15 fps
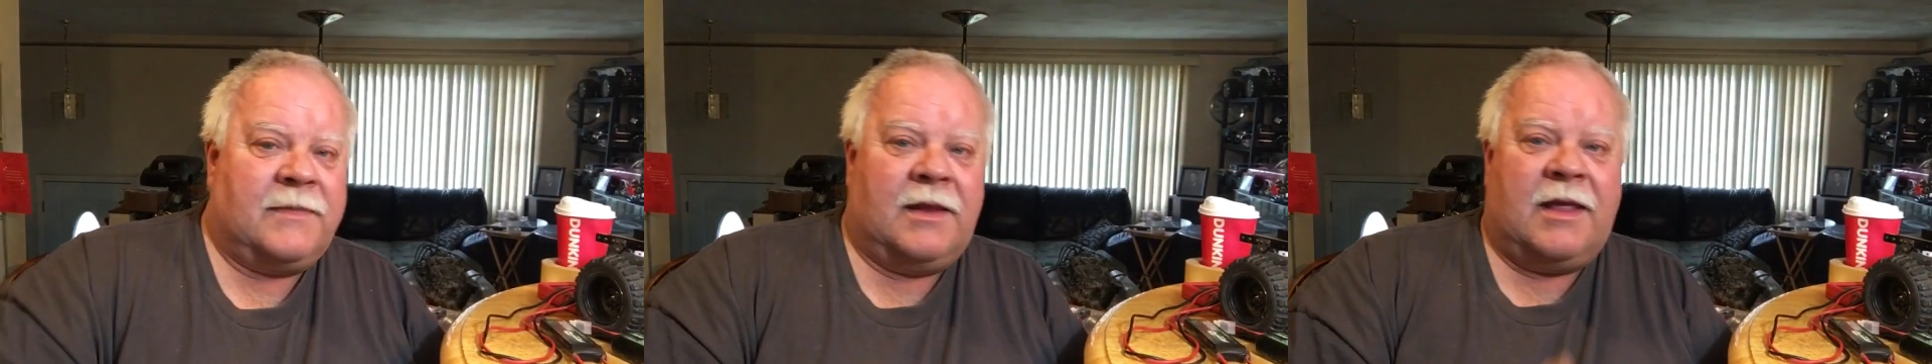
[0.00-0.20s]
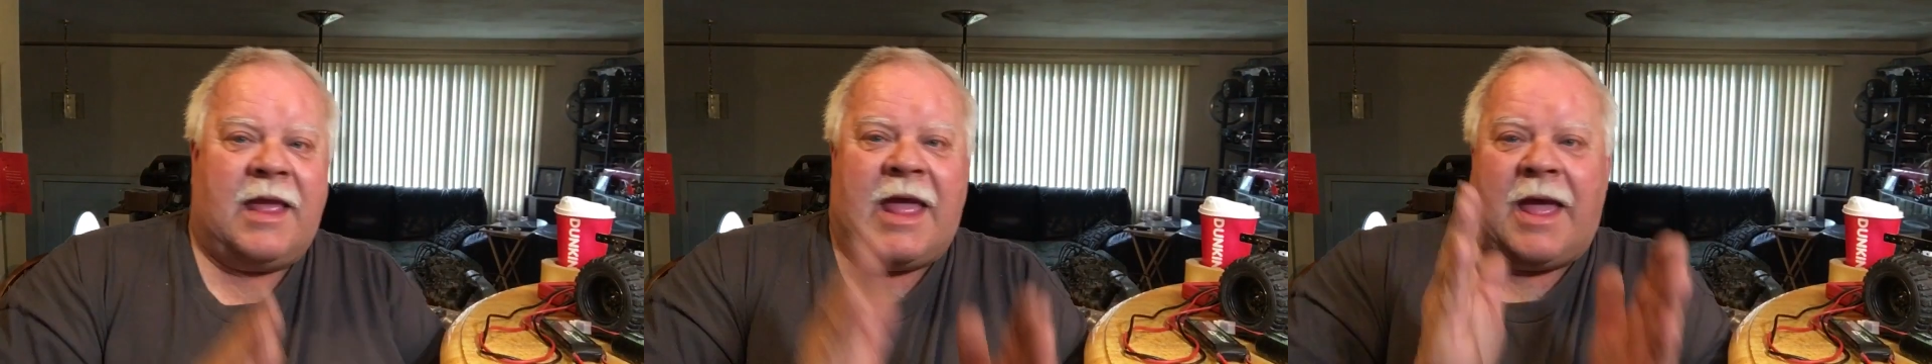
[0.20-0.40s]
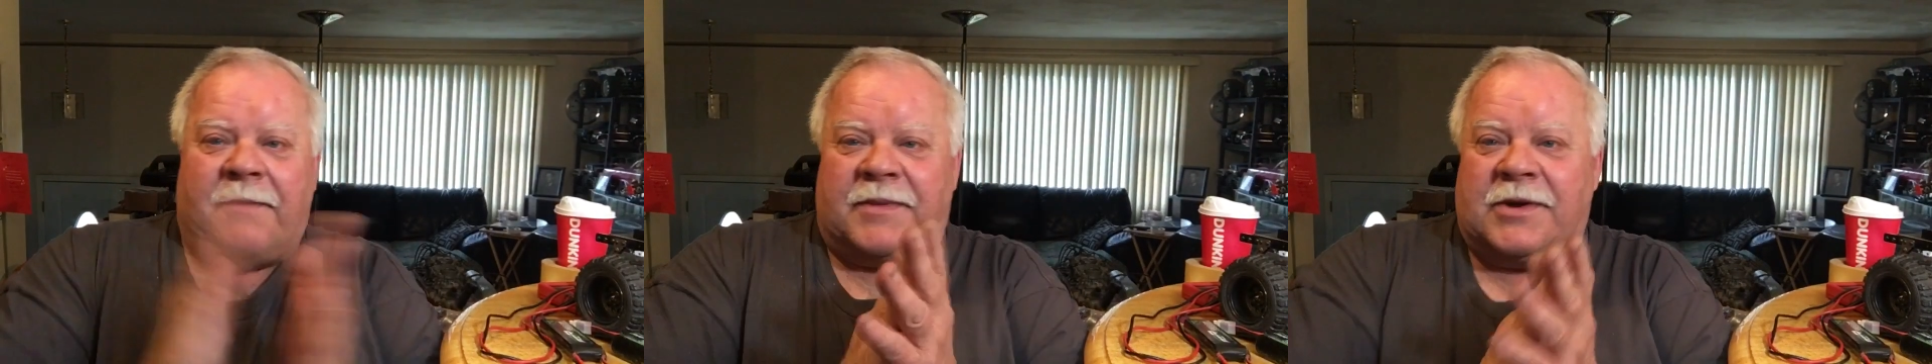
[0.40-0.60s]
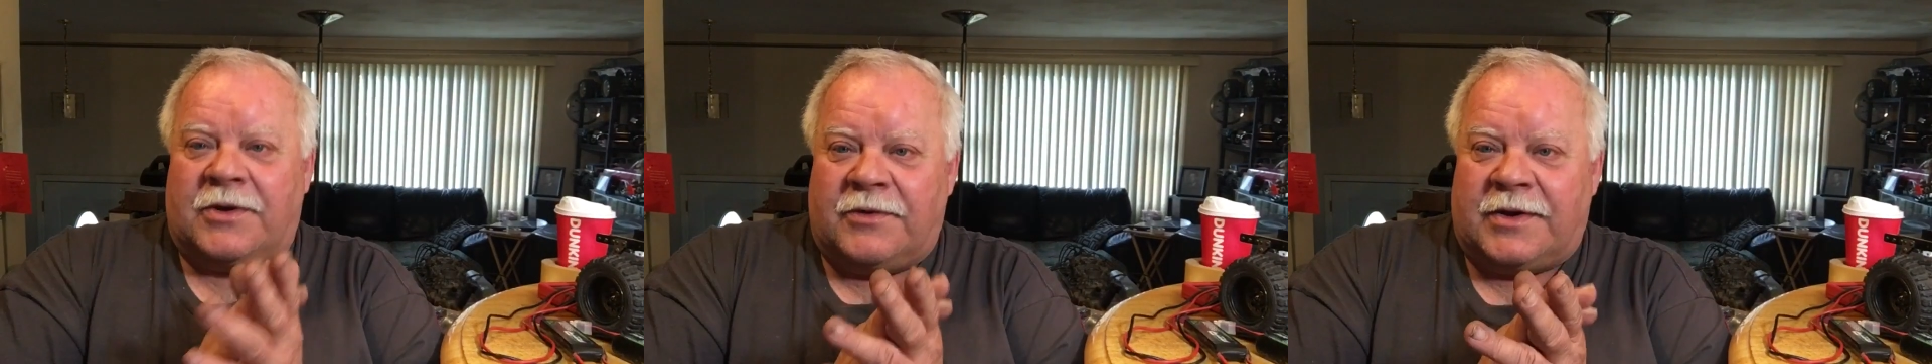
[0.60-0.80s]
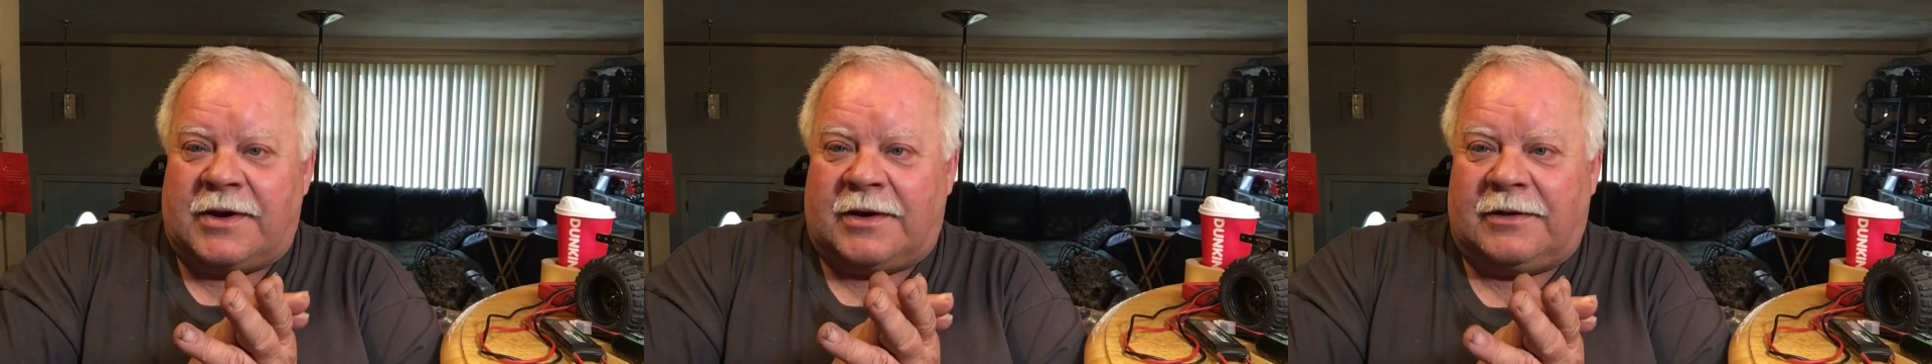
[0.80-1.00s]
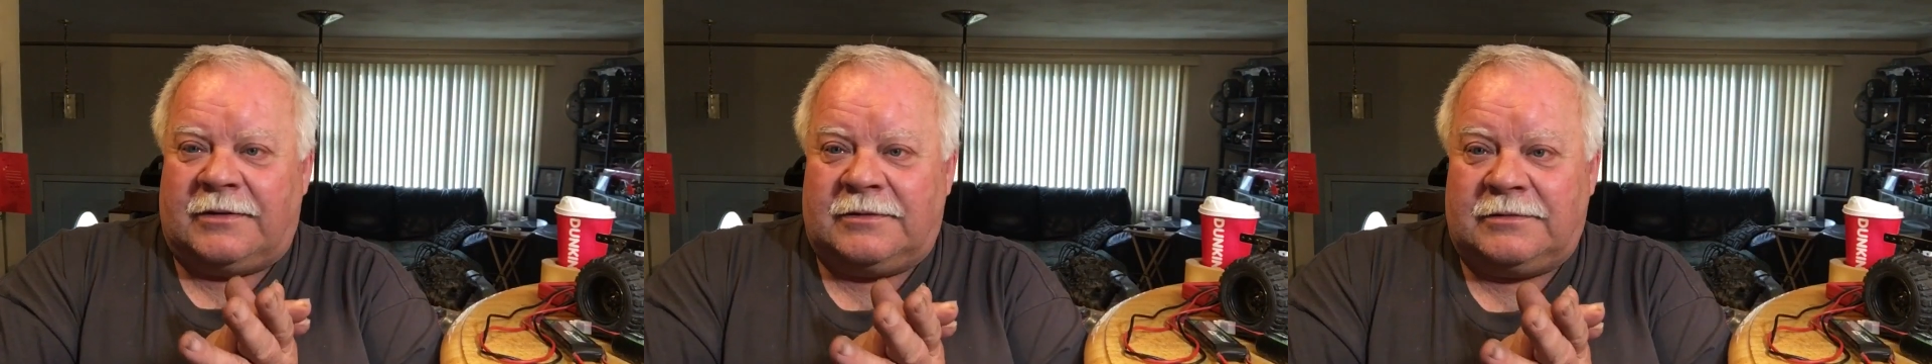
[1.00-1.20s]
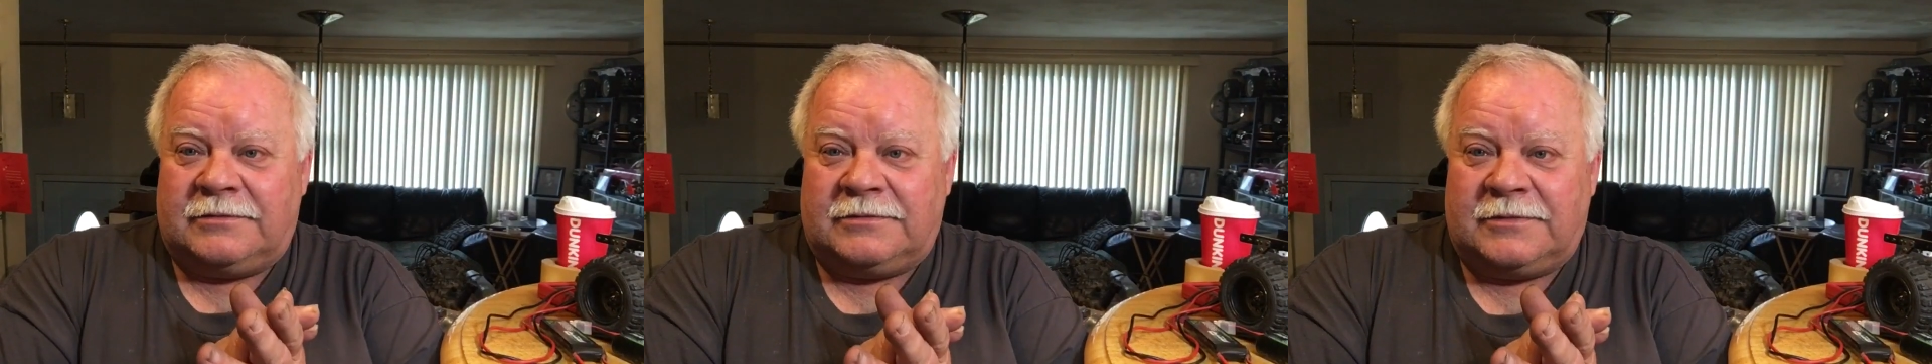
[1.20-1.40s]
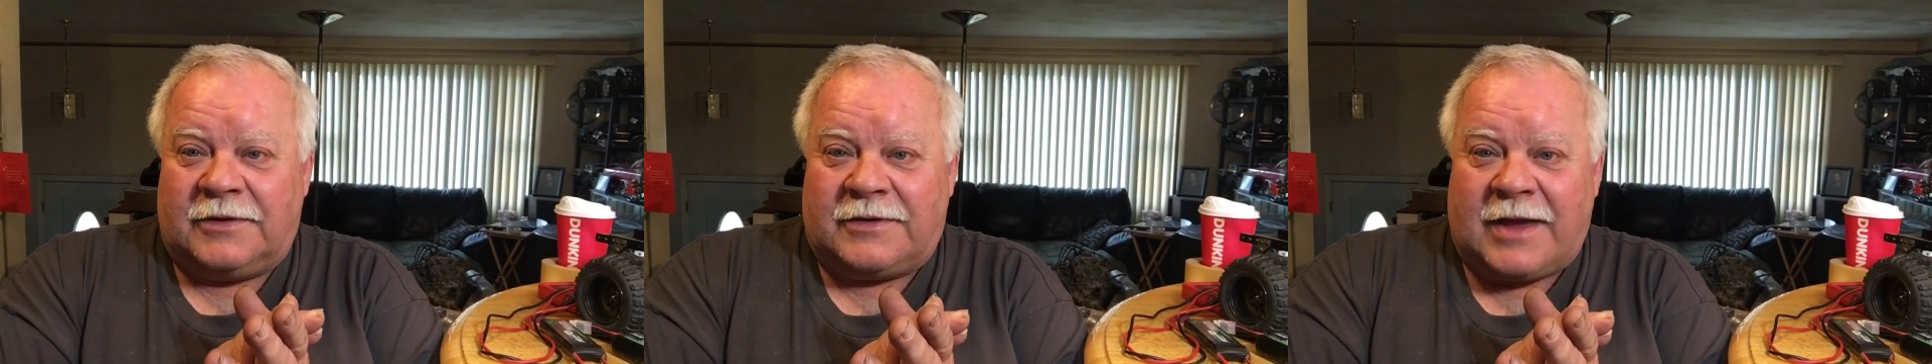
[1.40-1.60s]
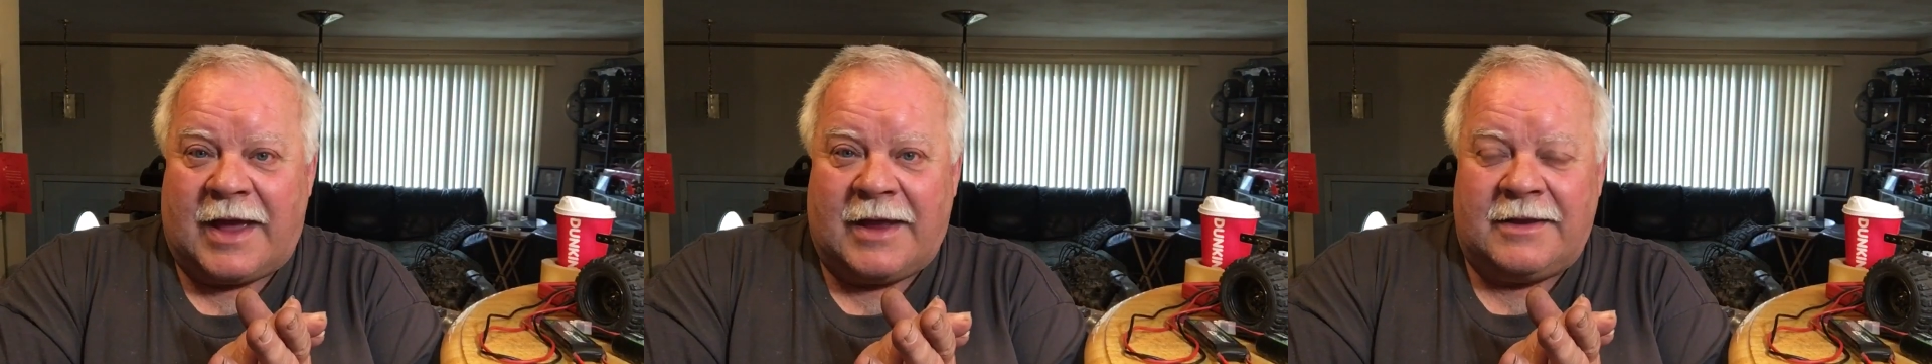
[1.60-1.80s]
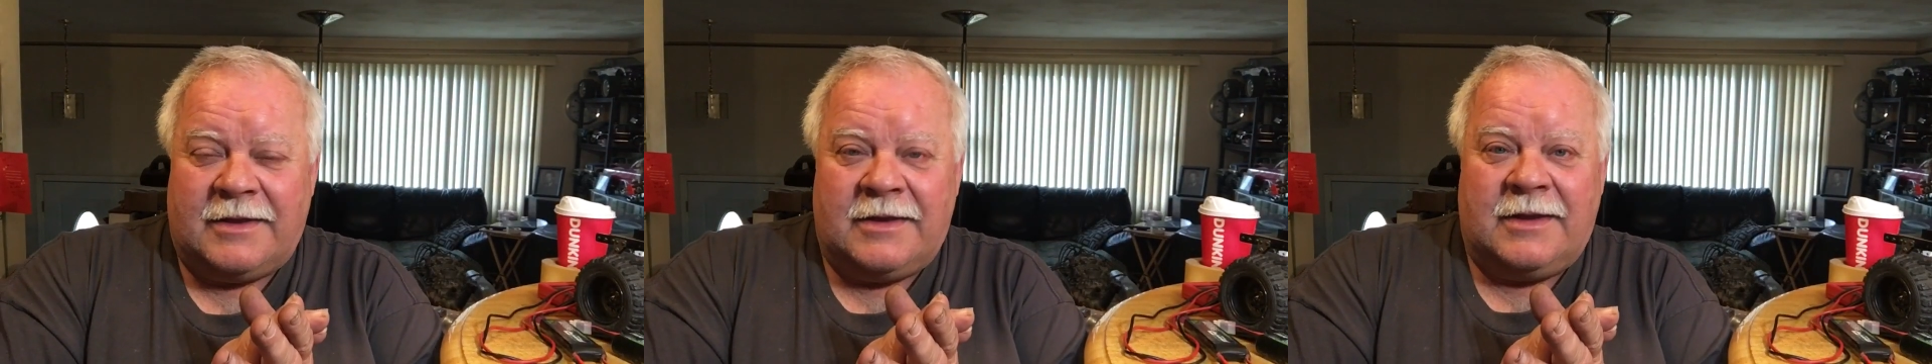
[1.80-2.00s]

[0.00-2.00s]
a happy new year. Okay,